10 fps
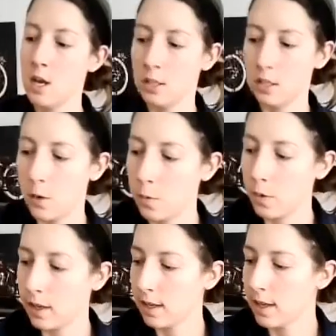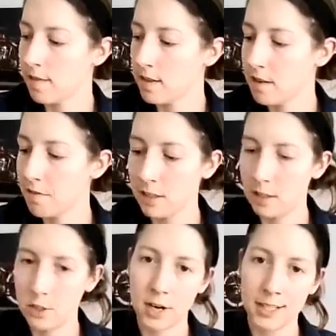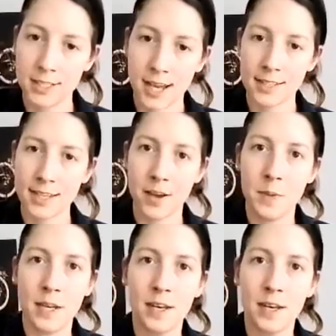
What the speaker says: So even if it's a dry tactile bin,